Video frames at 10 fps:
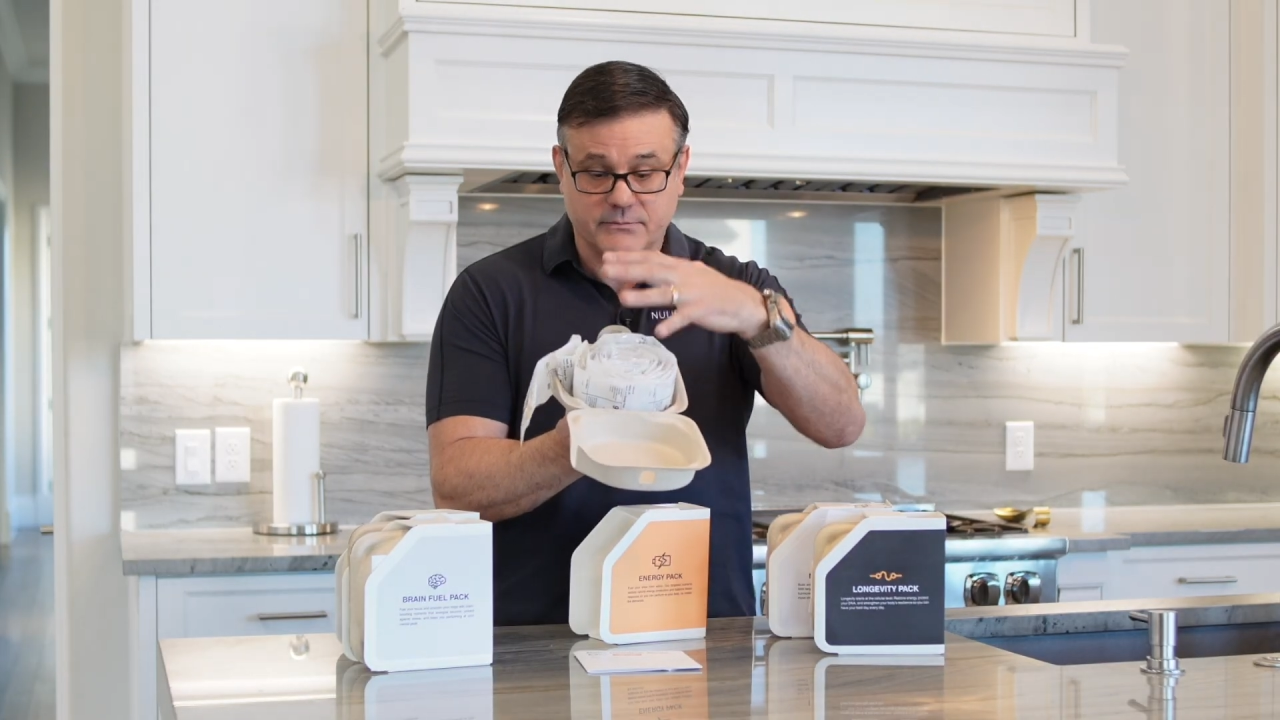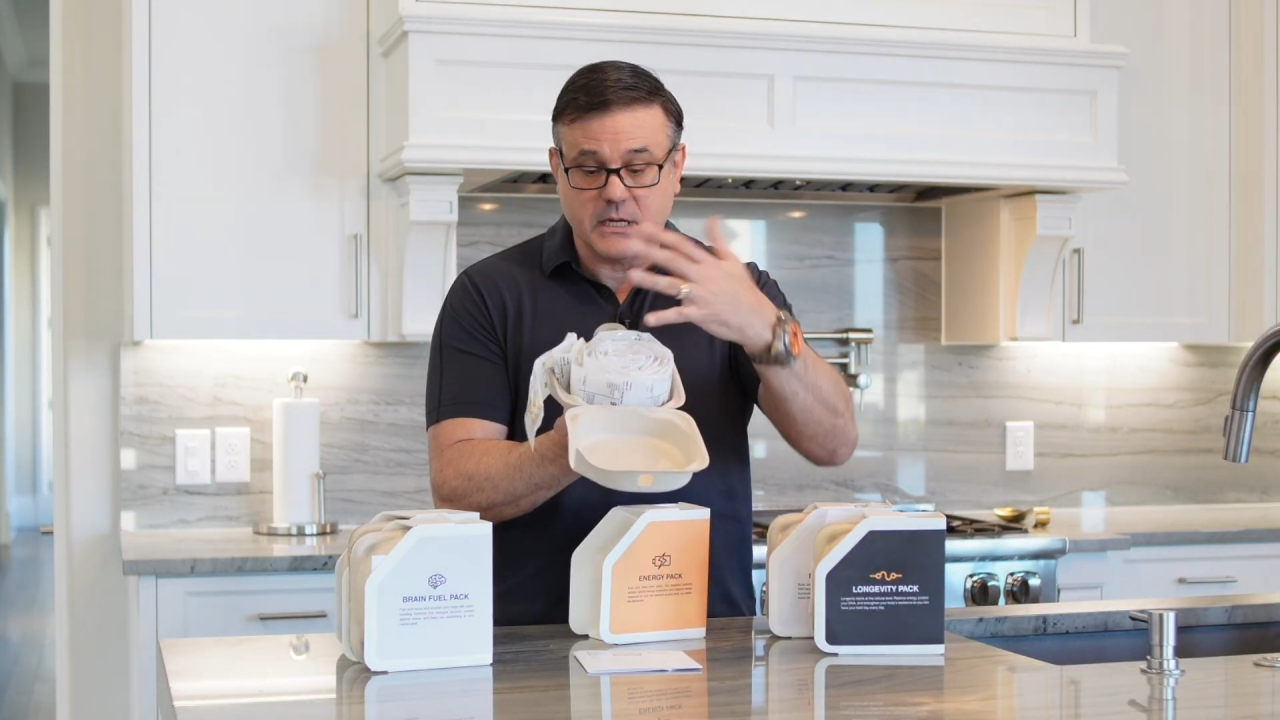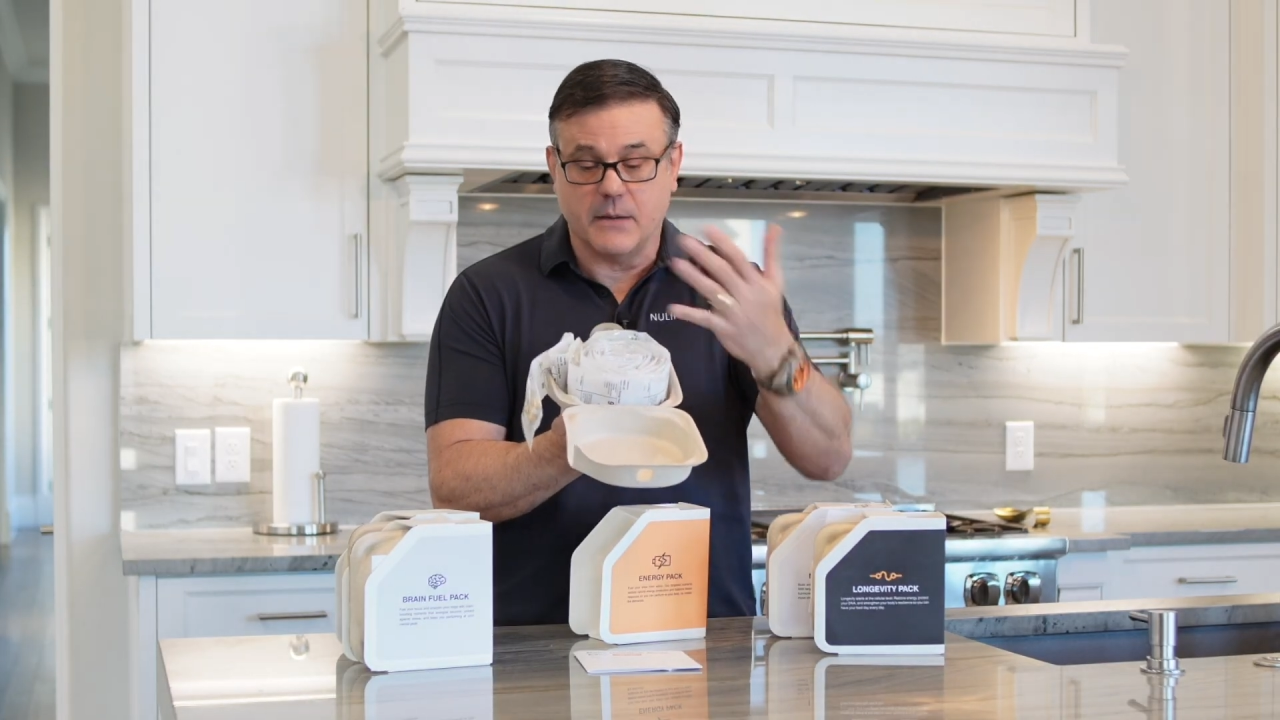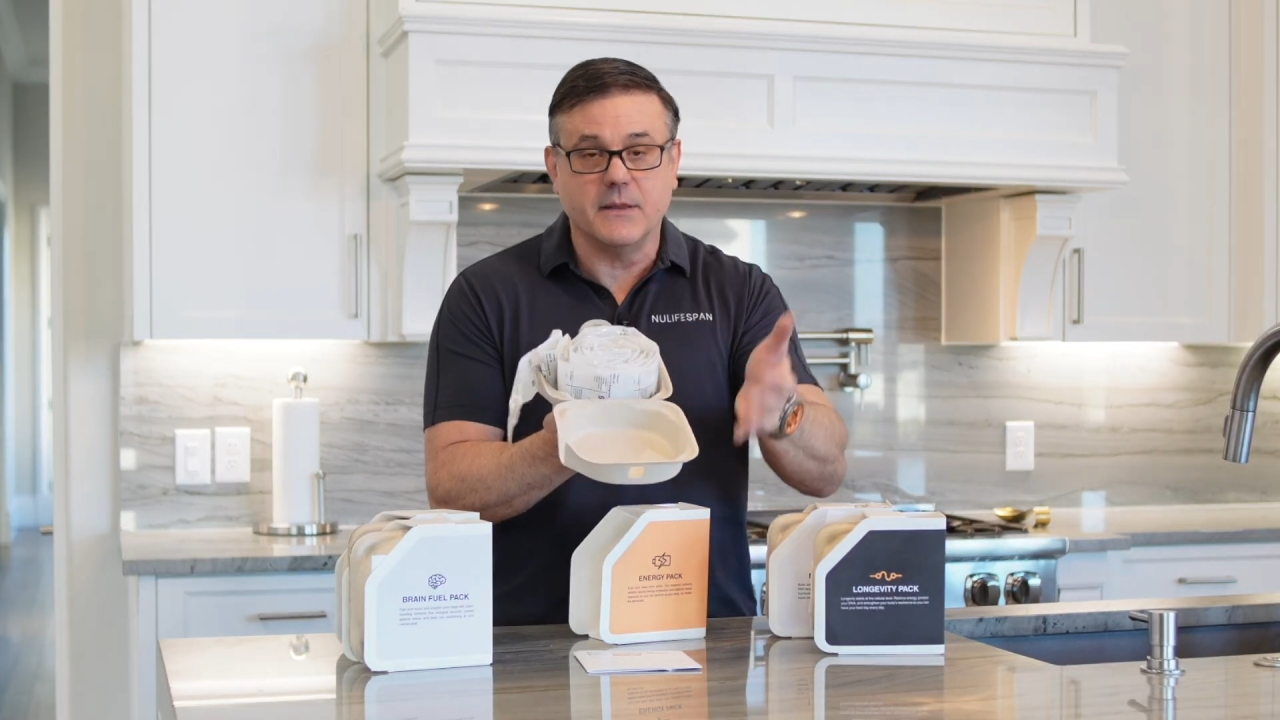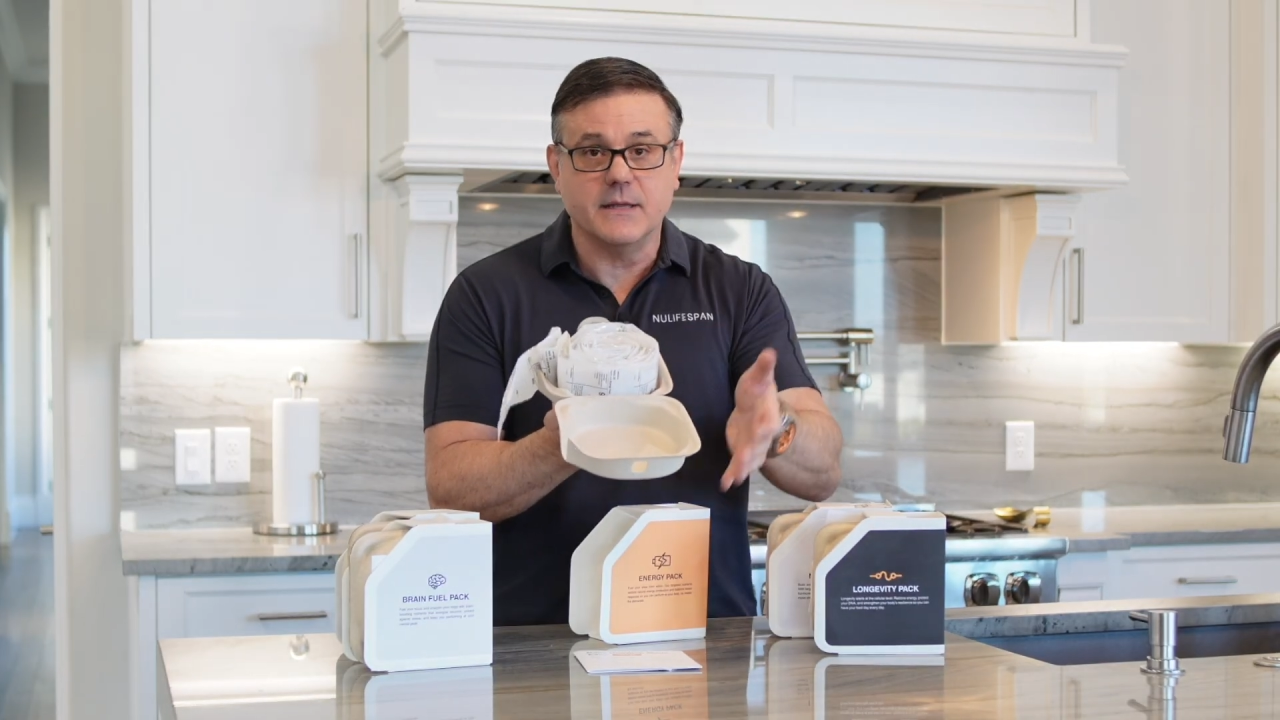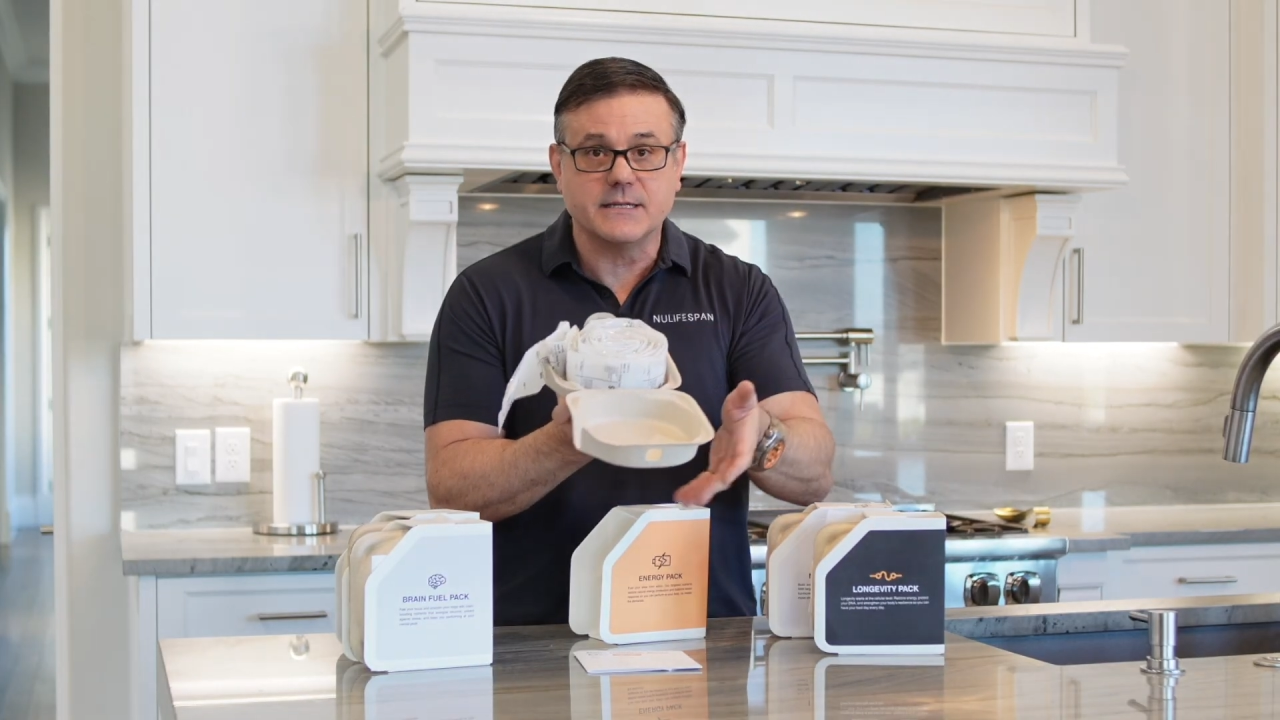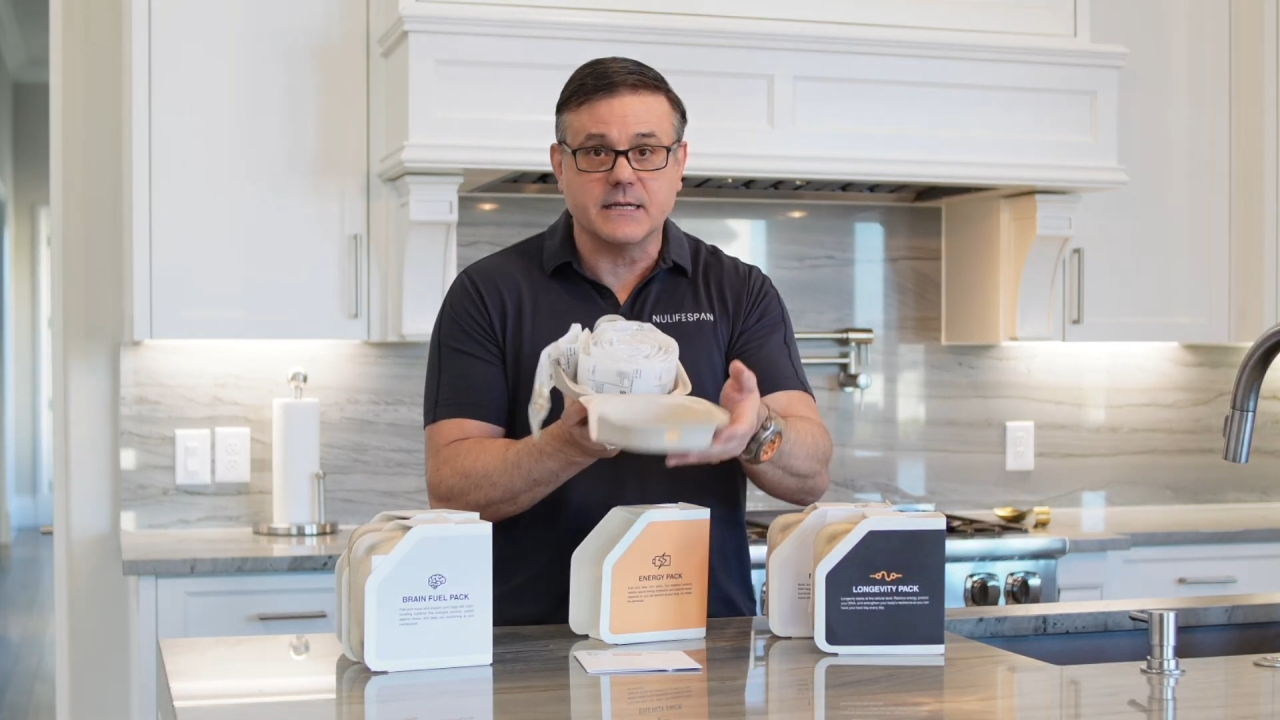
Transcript: come in this